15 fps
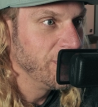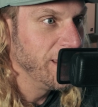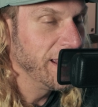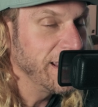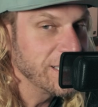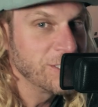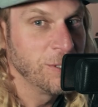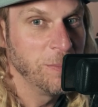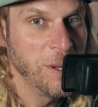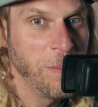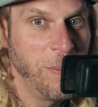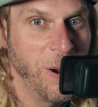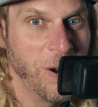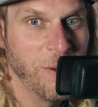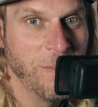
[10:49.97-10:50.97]
it gets to be a
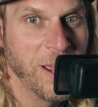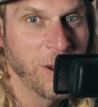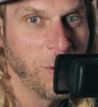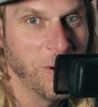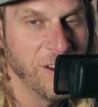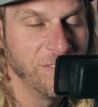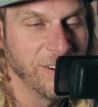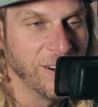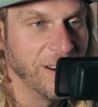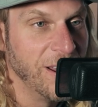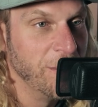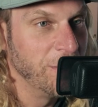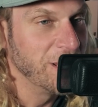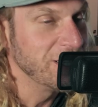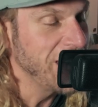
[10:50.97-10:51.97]
part of my quiver,
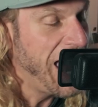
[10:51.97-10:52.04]
because